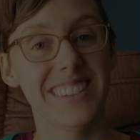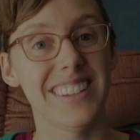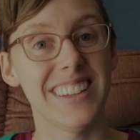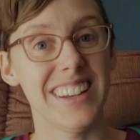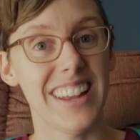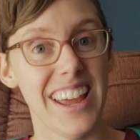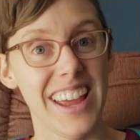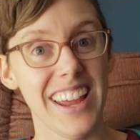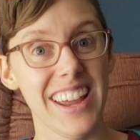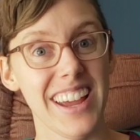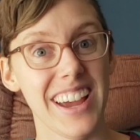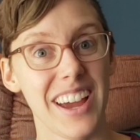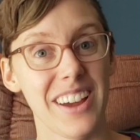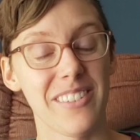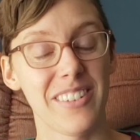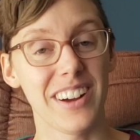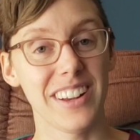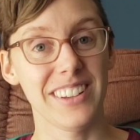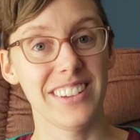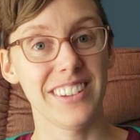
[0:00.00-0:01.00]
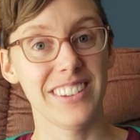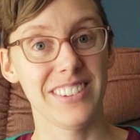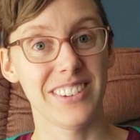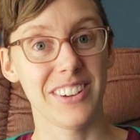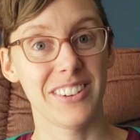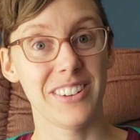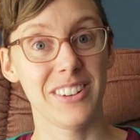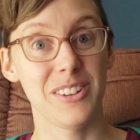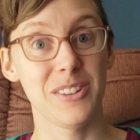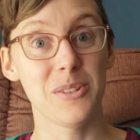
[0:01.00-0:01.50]
Today, I want to
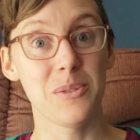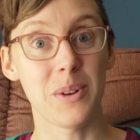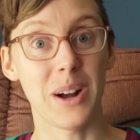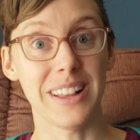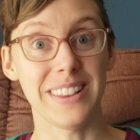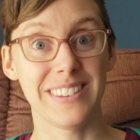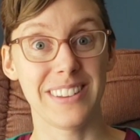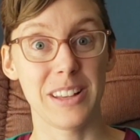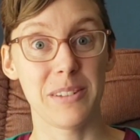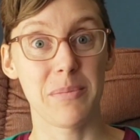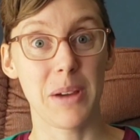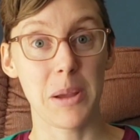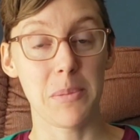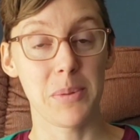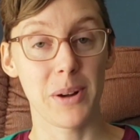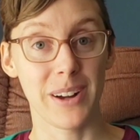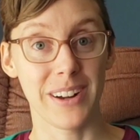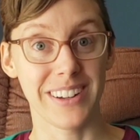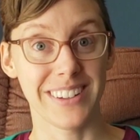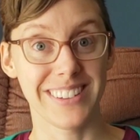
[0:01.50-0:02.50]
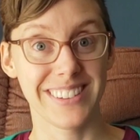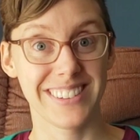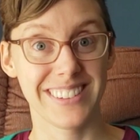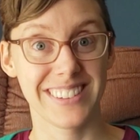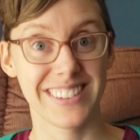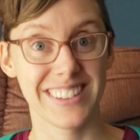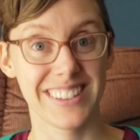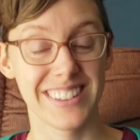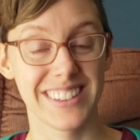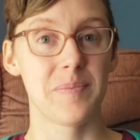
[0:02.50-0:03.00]
show you what's in my
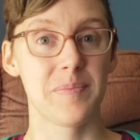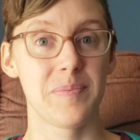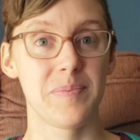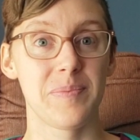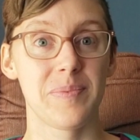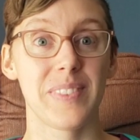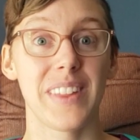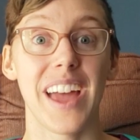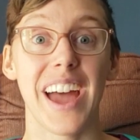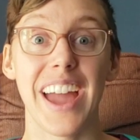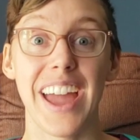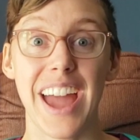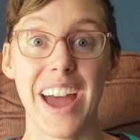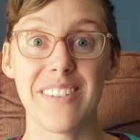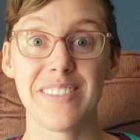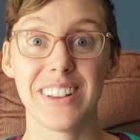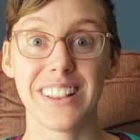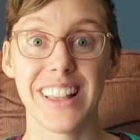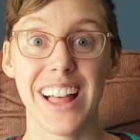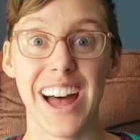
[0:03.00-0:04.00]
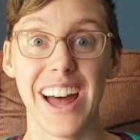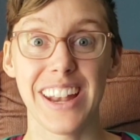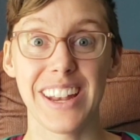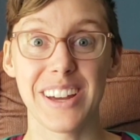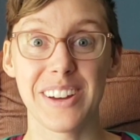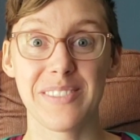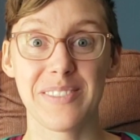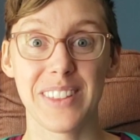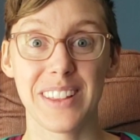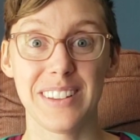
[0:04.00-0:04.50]
purse. I have a lot
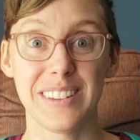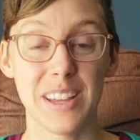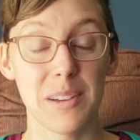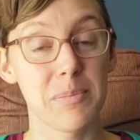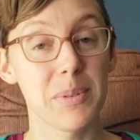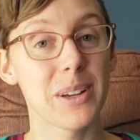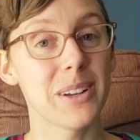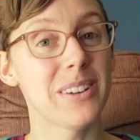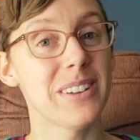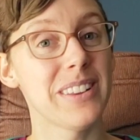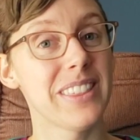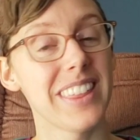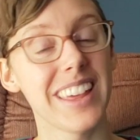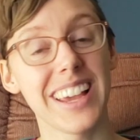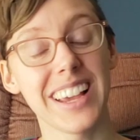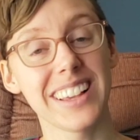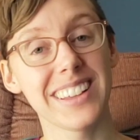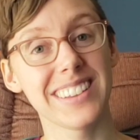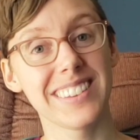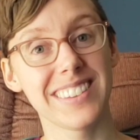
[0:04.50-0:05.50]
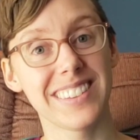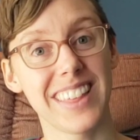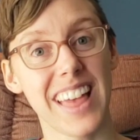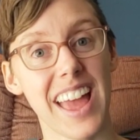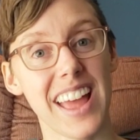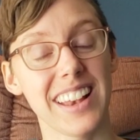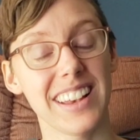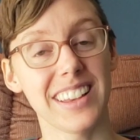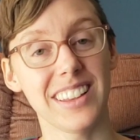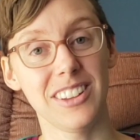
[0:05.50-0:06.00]
of the typical things
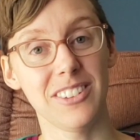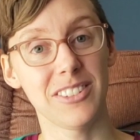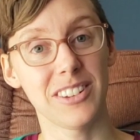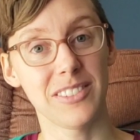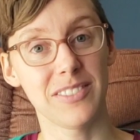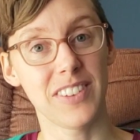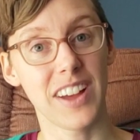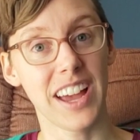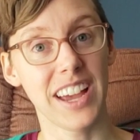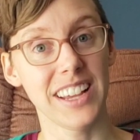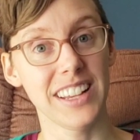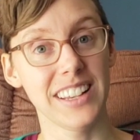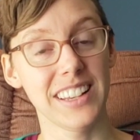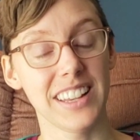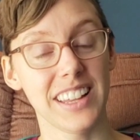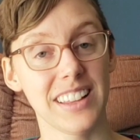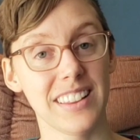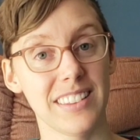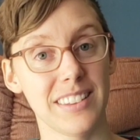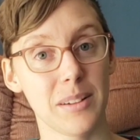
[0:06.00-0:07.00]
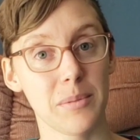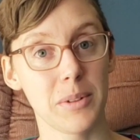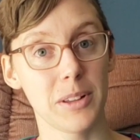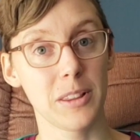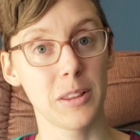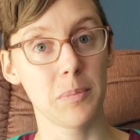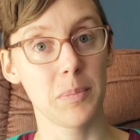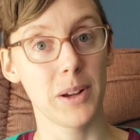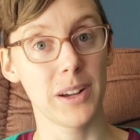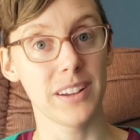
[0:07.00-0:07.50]
that you would find in
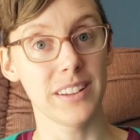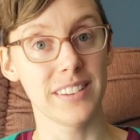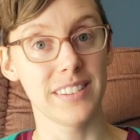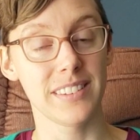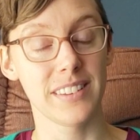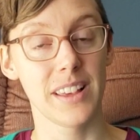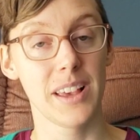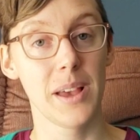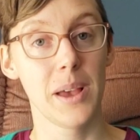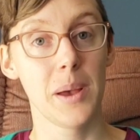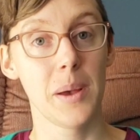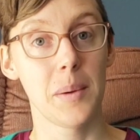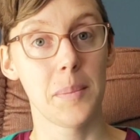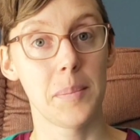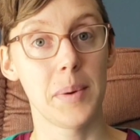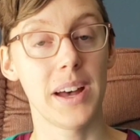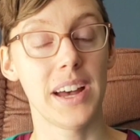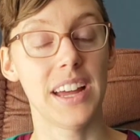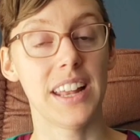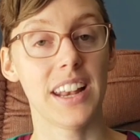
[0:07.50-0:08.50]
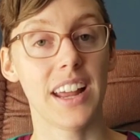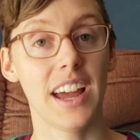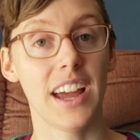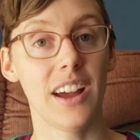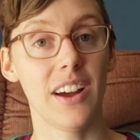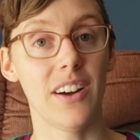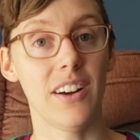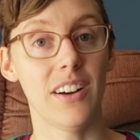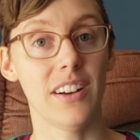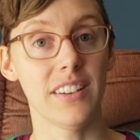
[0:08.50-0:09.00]
someone's purse, but I
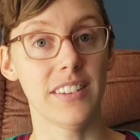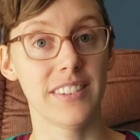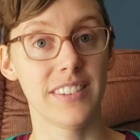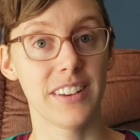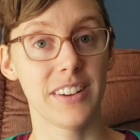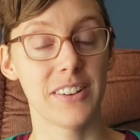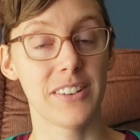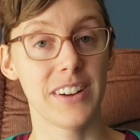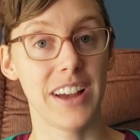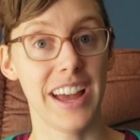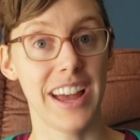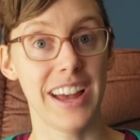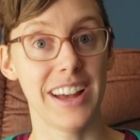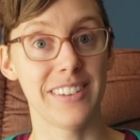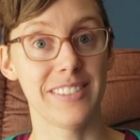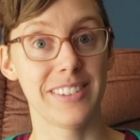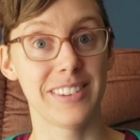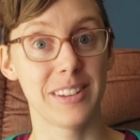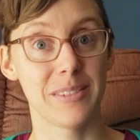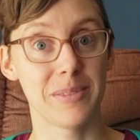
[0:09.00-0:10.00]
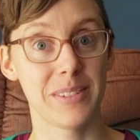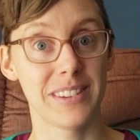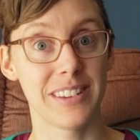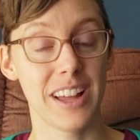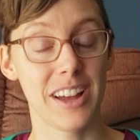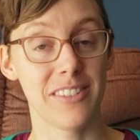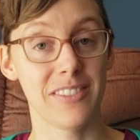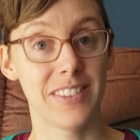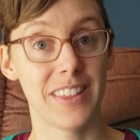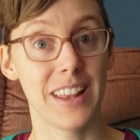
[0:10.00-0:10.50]
also have some
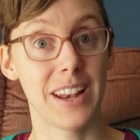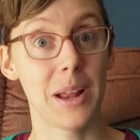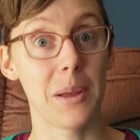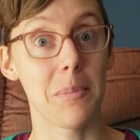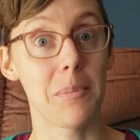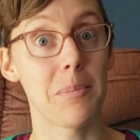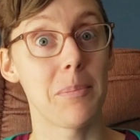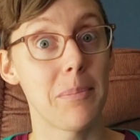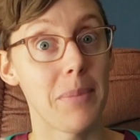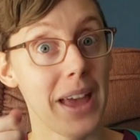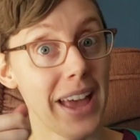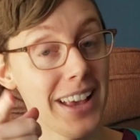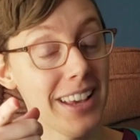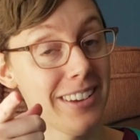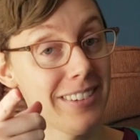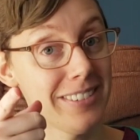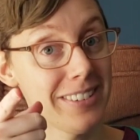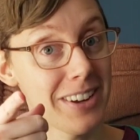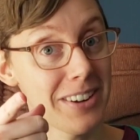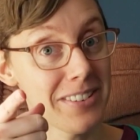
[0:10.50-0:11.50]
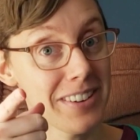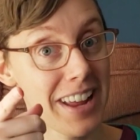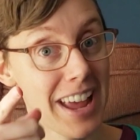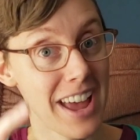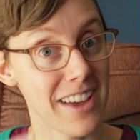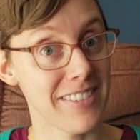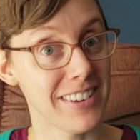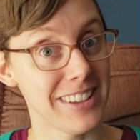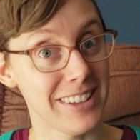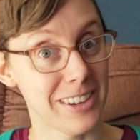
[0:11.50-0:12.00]
stuff that I bet you don't
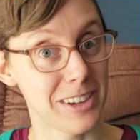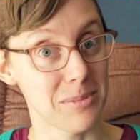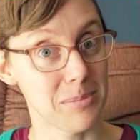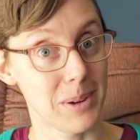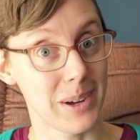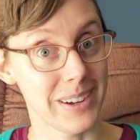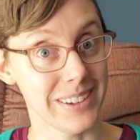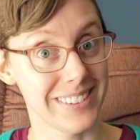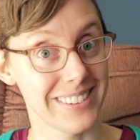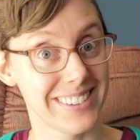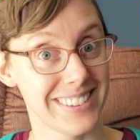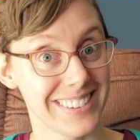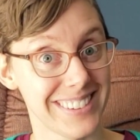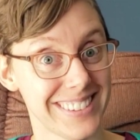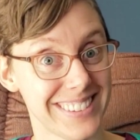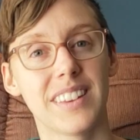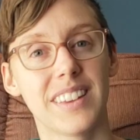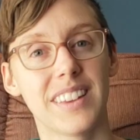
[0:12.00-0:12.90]
have in your purse.